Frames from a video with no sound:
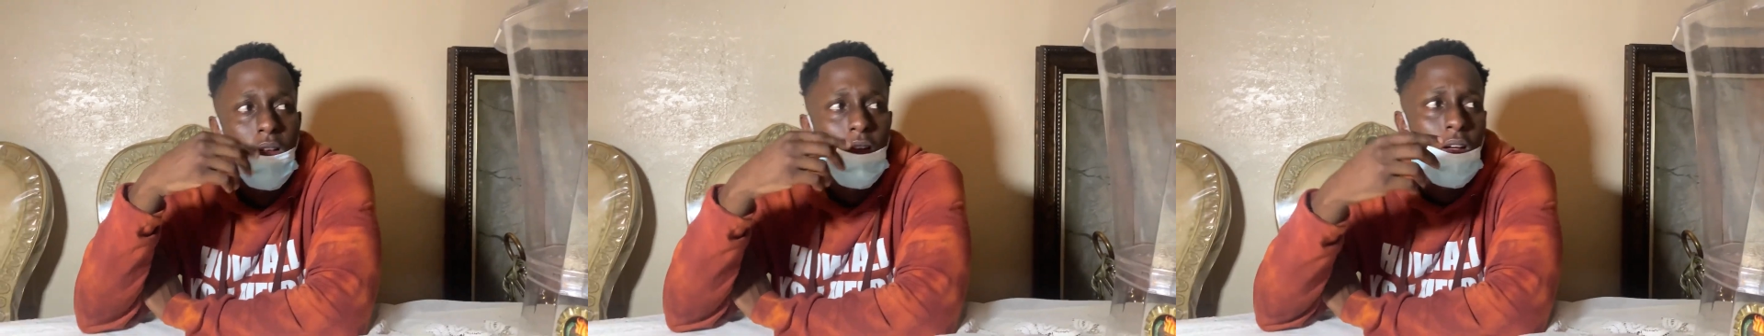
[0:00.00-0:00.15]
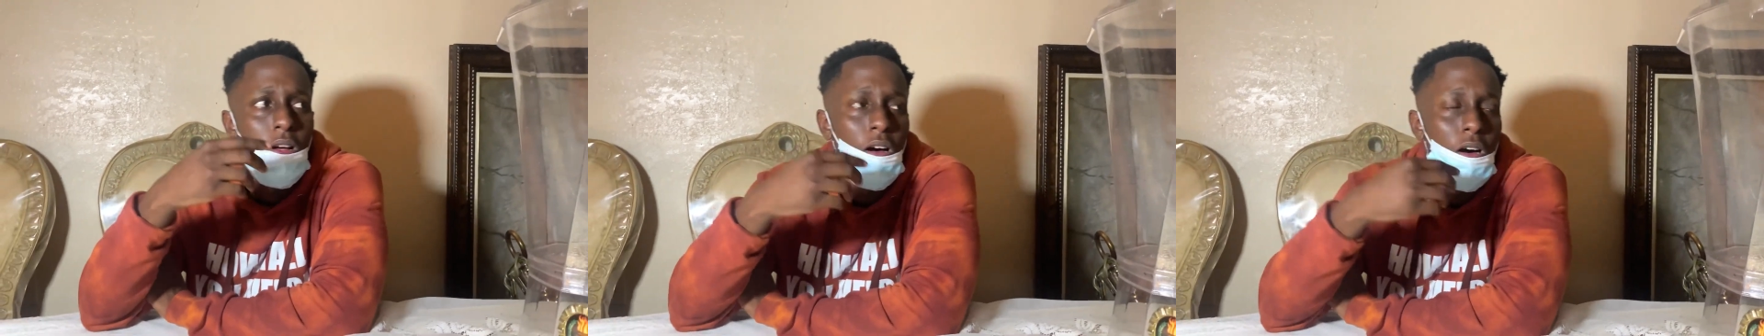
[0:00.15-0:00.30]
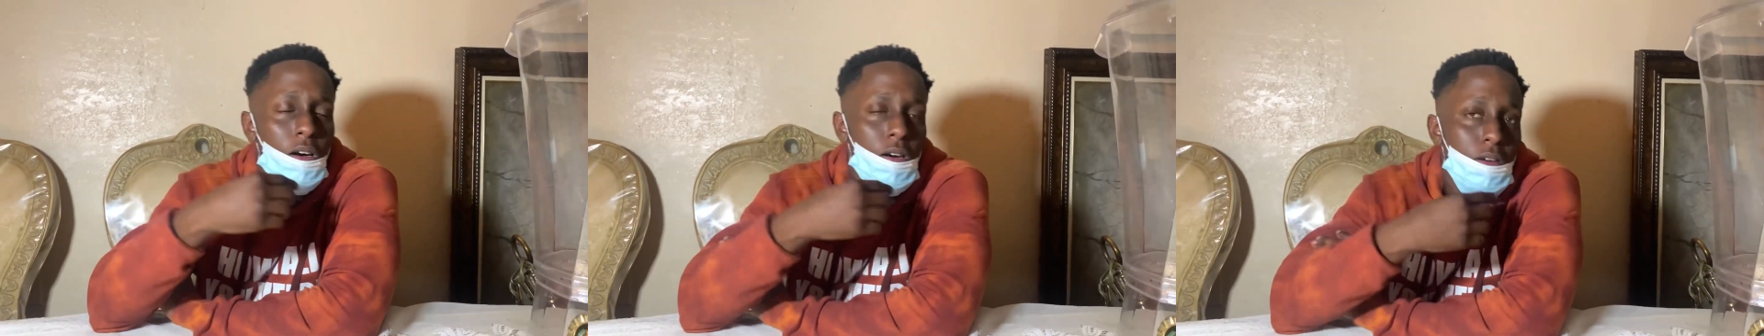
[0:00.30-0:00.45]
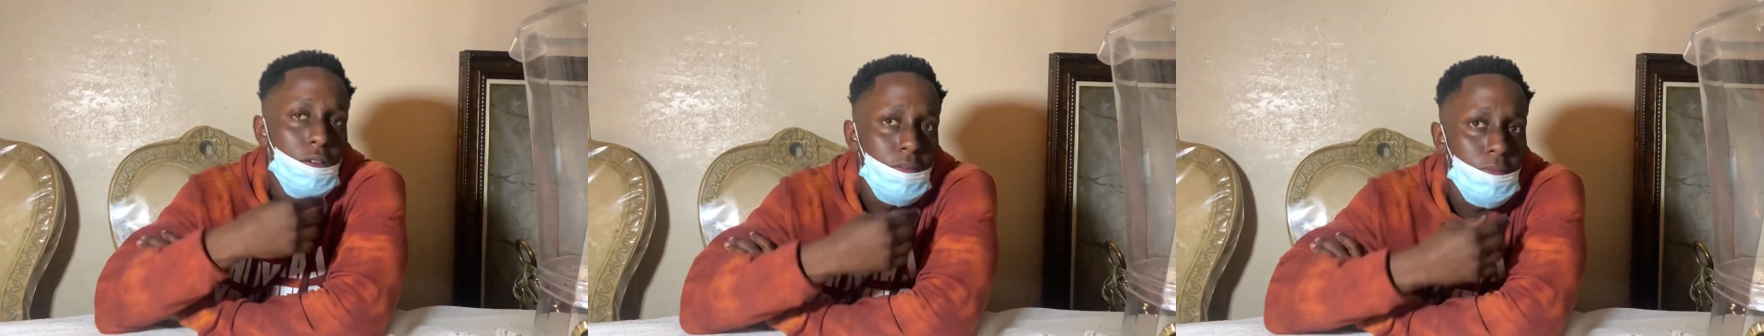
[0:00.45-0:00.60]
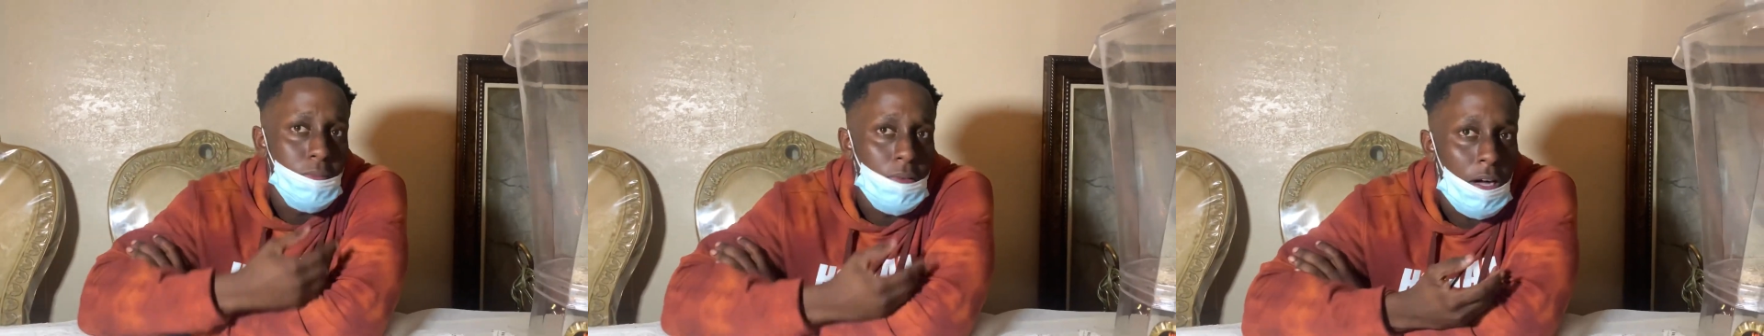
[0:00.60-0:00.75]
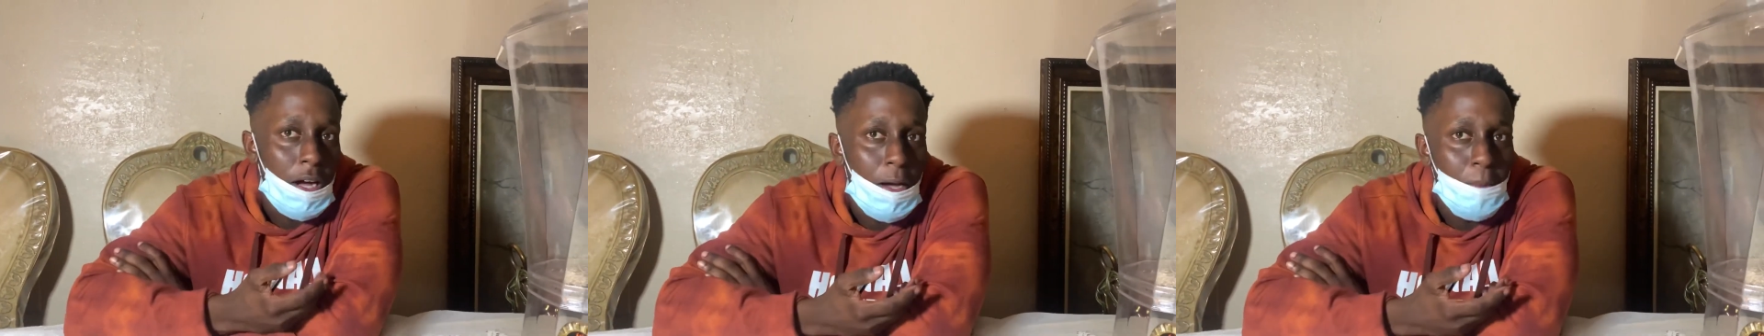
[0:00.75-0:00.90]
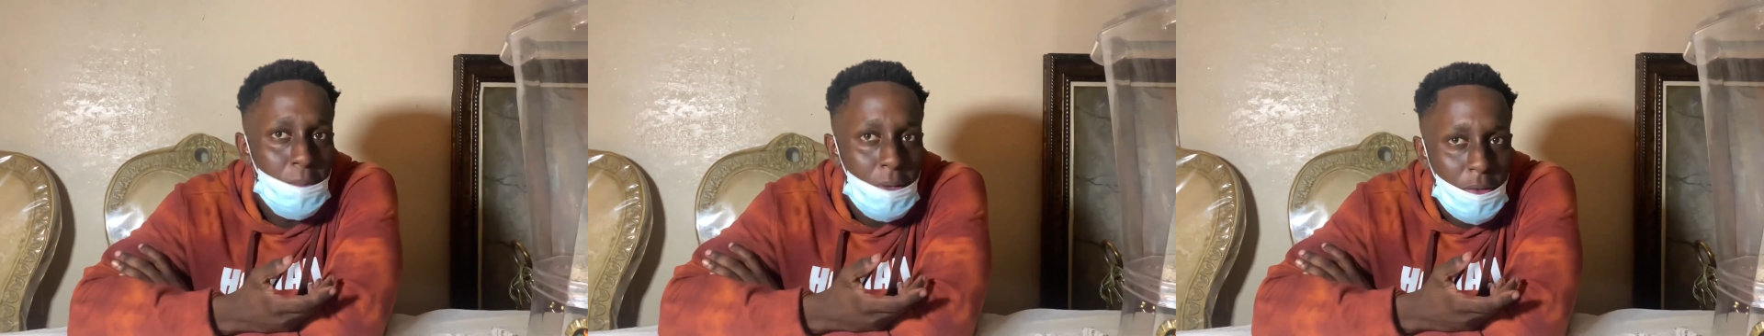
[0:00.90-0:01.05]

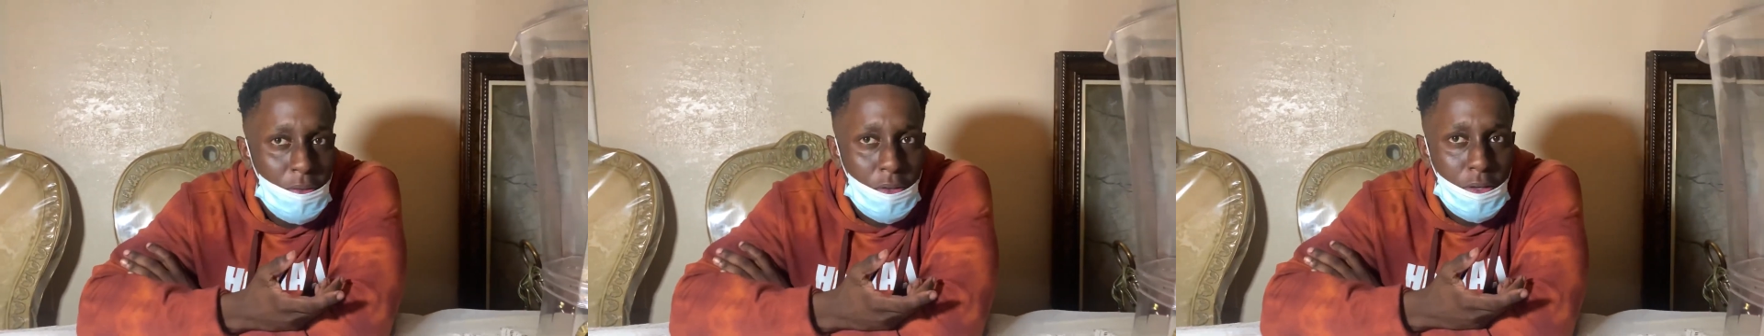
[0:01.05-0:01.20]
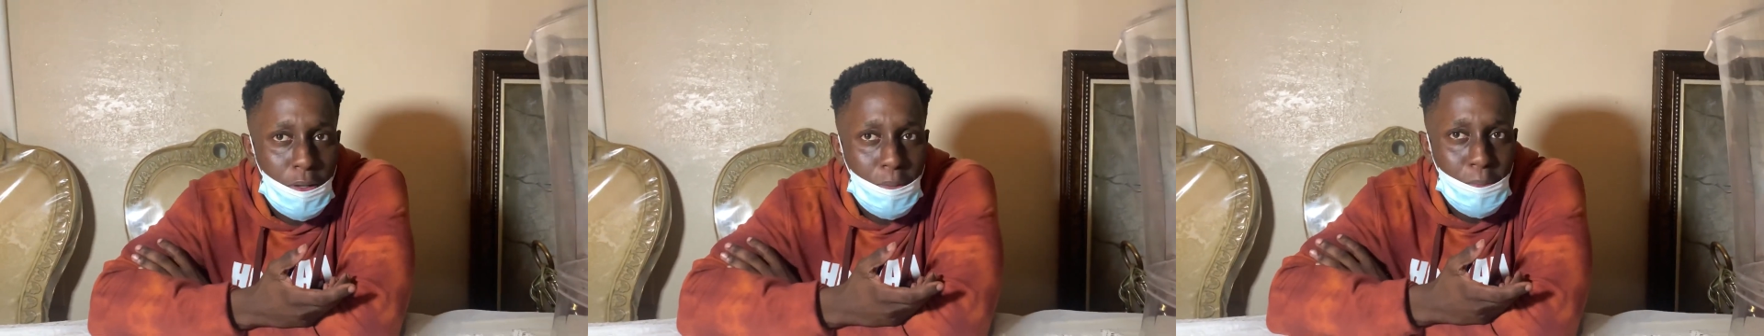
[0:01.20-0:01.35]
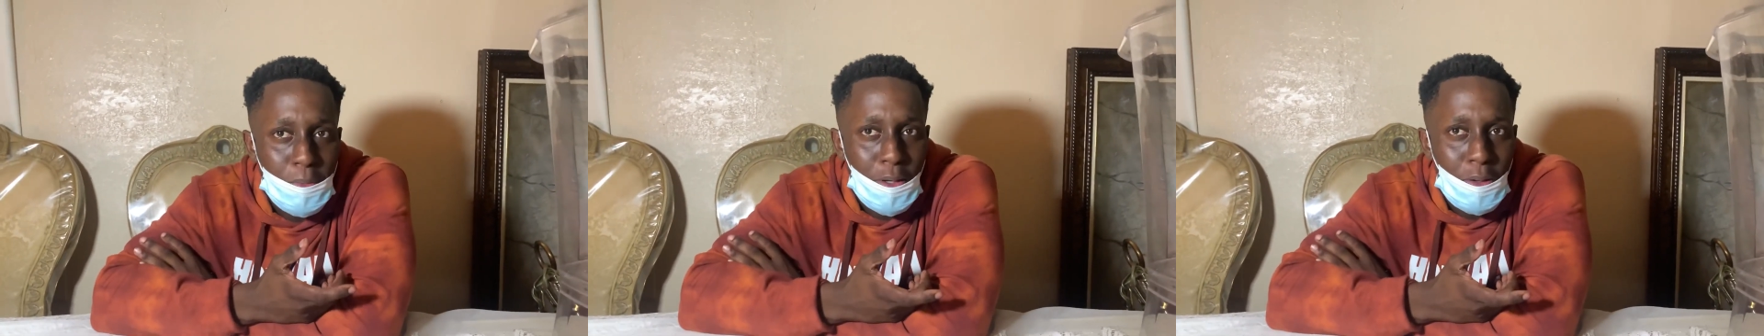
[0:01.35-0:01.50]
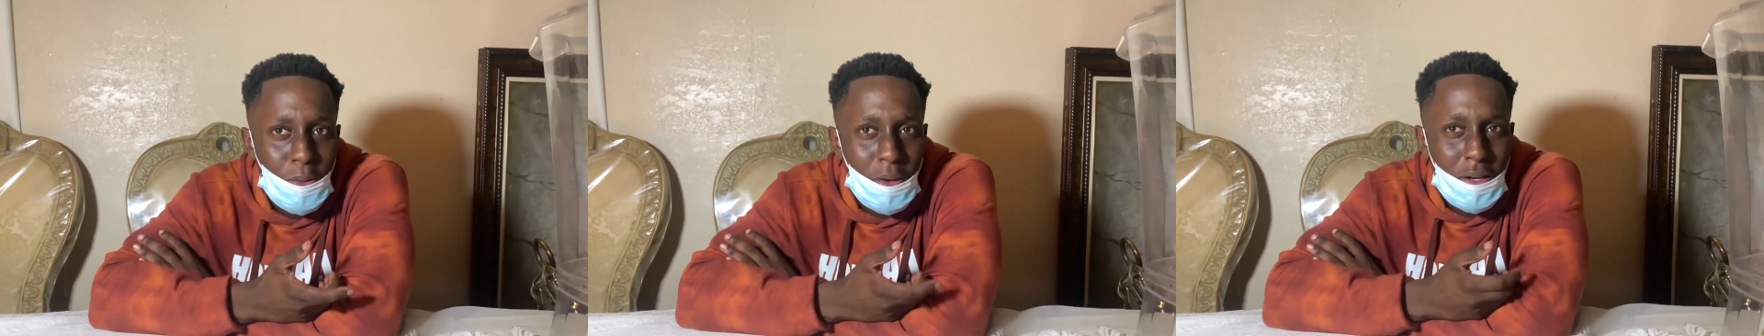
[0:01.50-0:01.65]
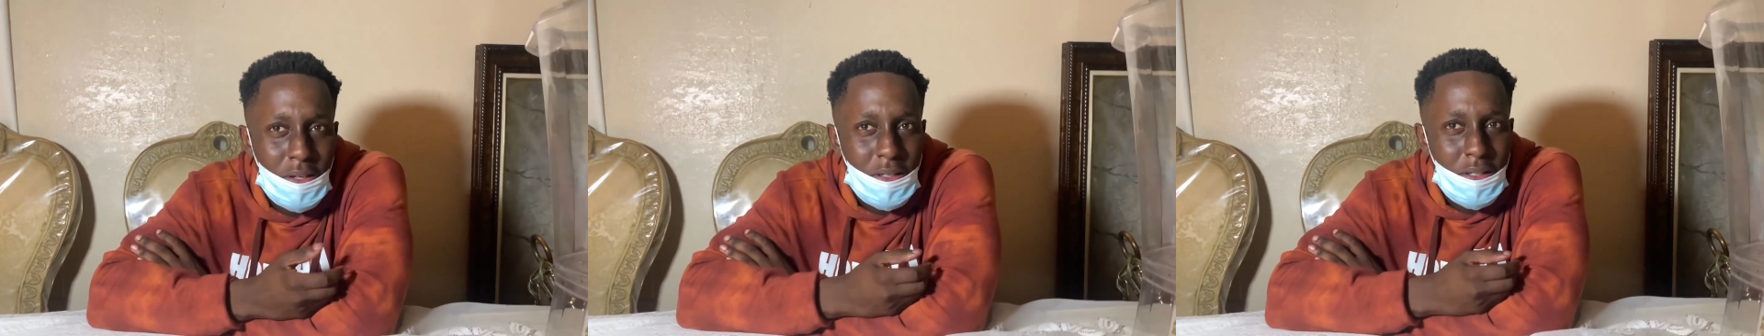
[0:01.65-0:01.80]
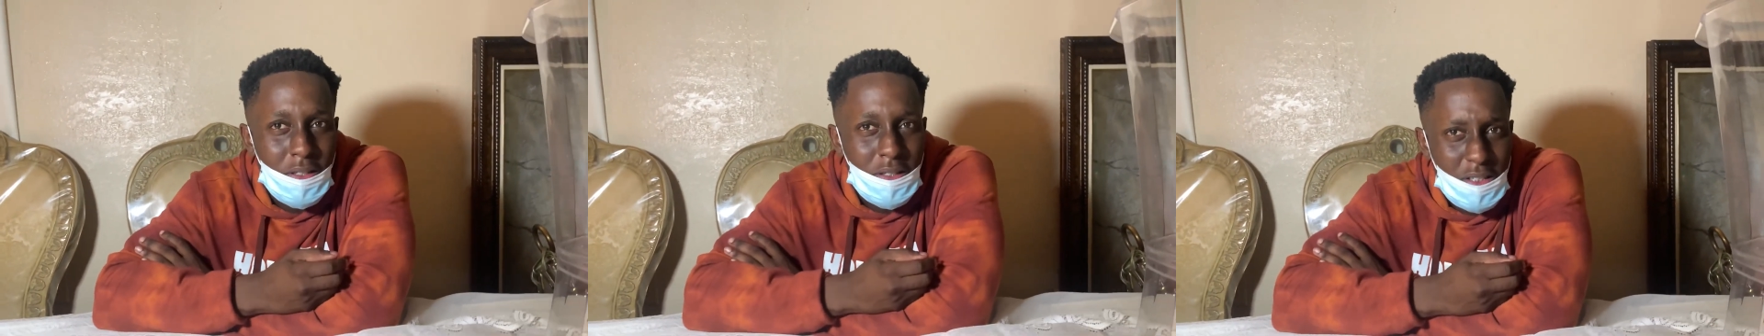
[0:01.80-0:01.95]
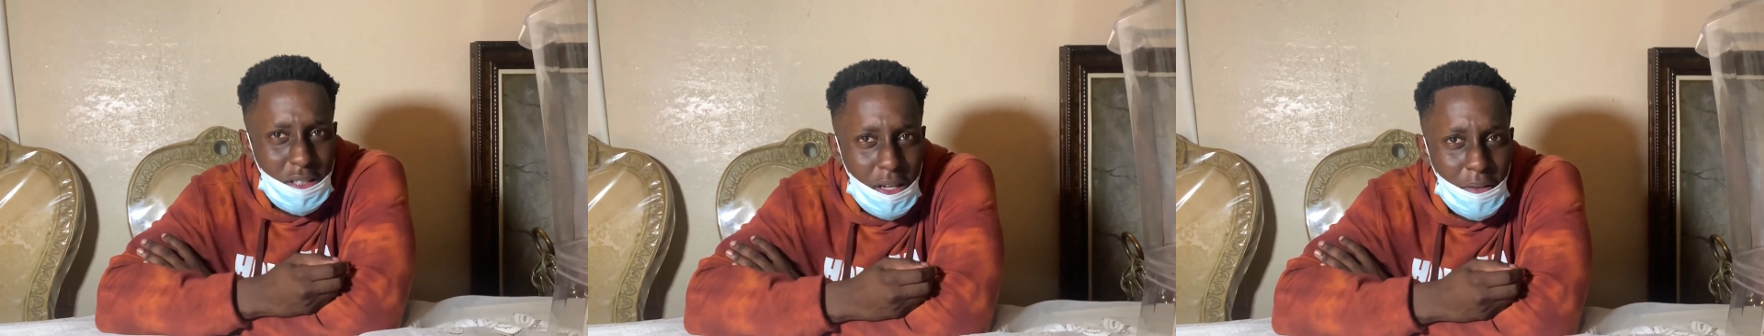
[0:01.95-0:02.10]
I played for the
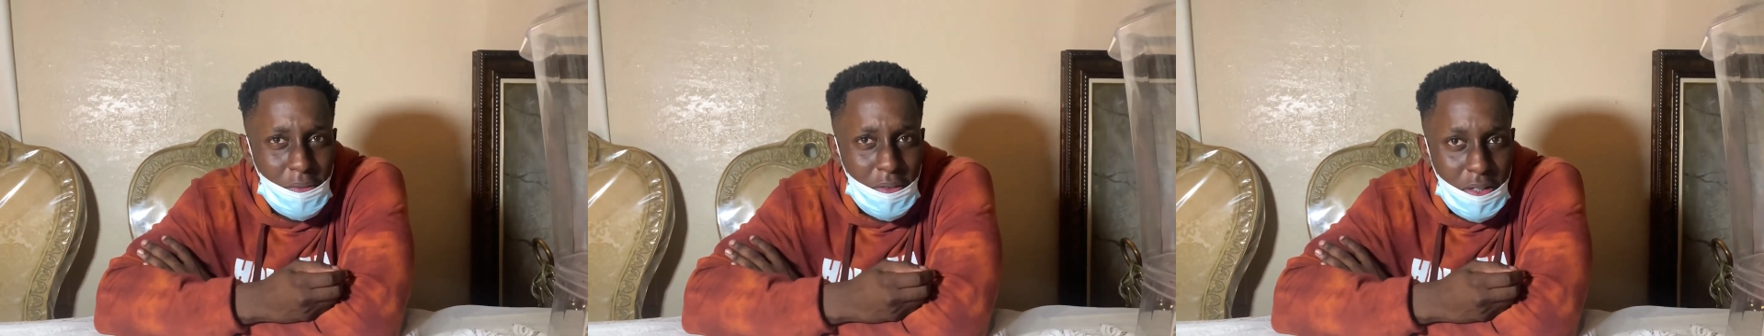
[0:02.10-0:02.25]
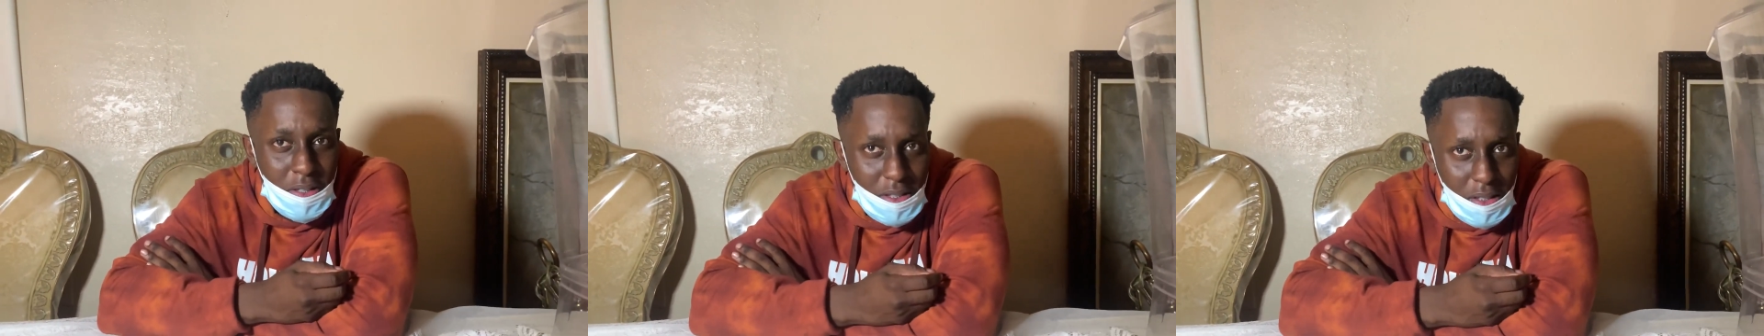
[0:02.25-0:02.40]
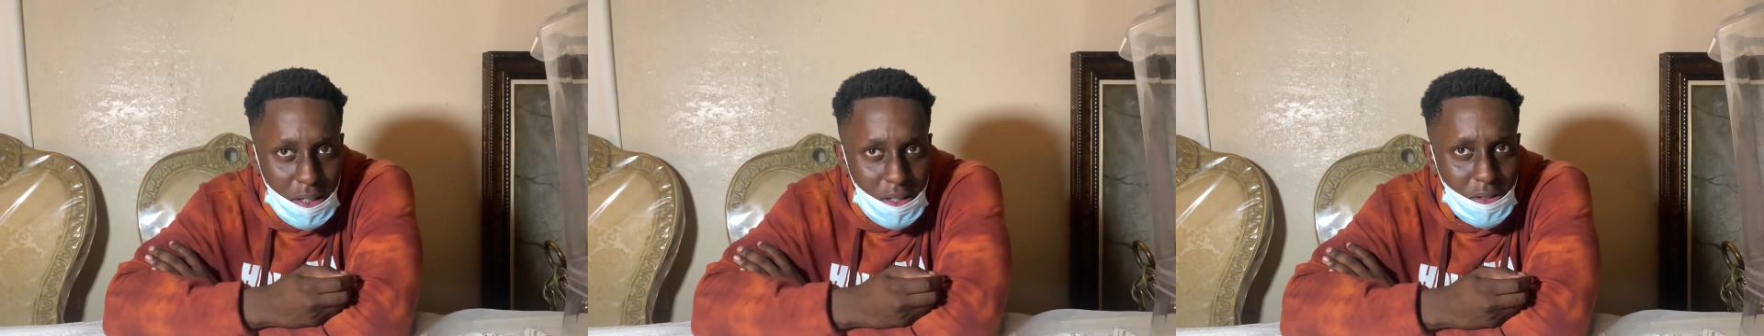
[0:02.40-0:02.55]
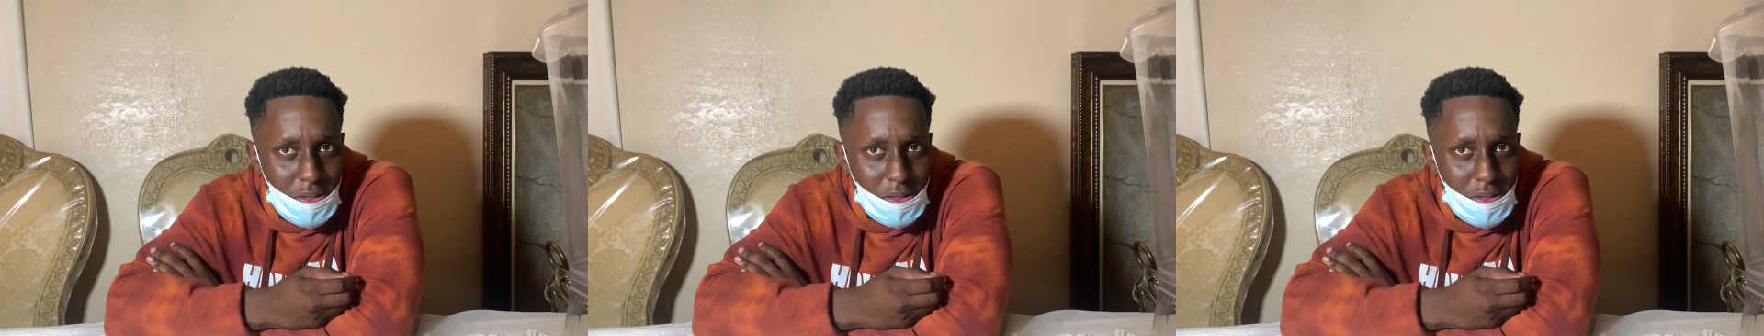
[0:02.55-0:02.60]
Milwaukee 76ers.